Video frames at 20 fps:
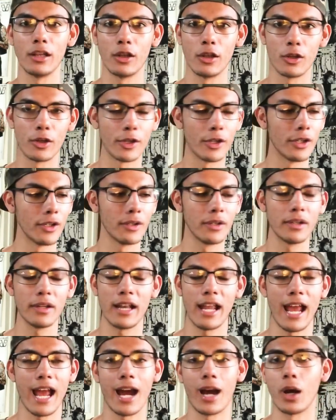learn
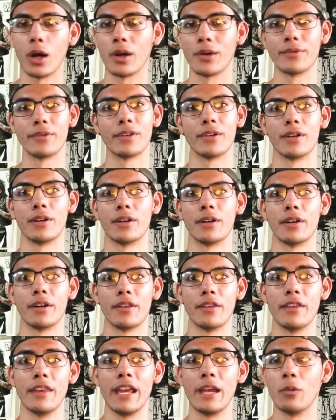however
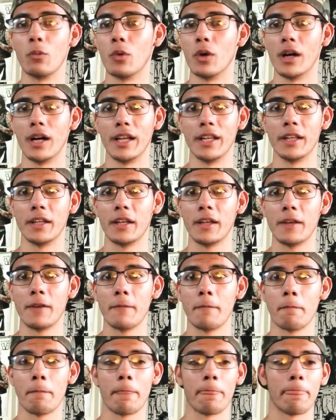they want.
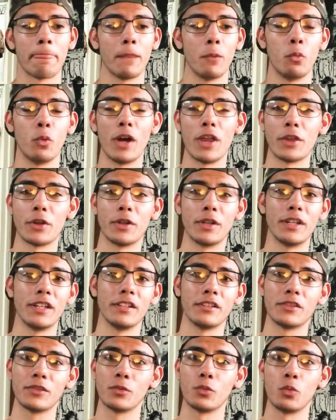Whether
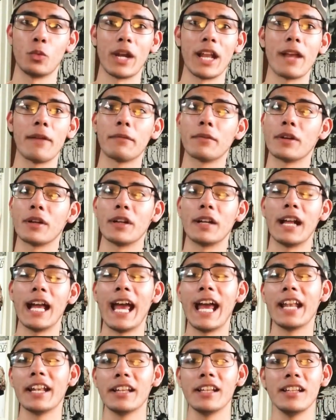it's whatever
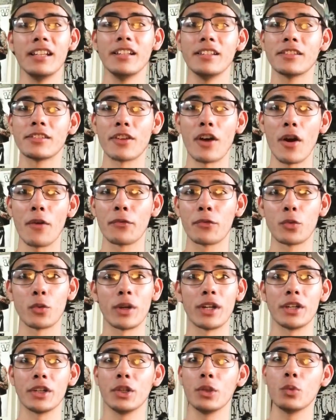editing
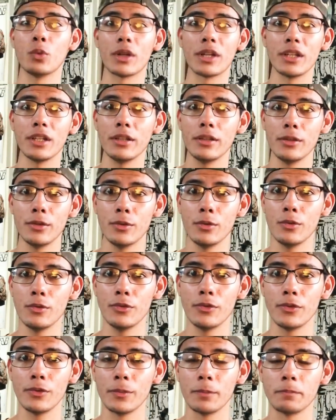software you want to
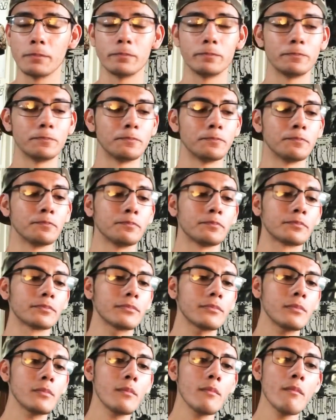use,
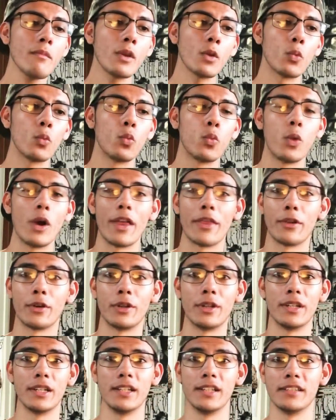
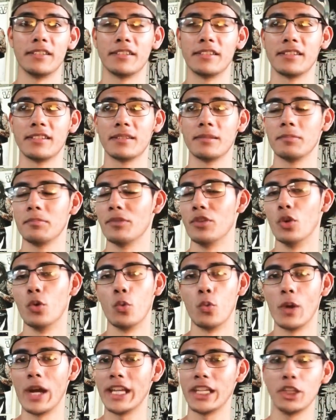whether it's the
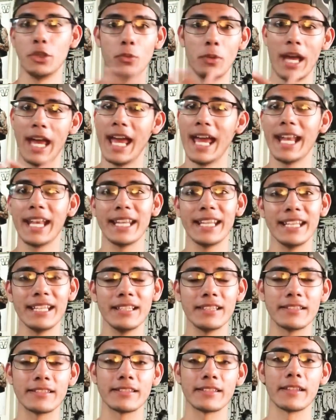way you
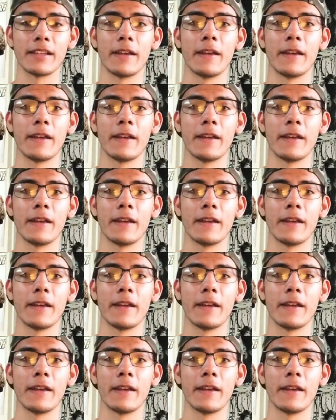edit,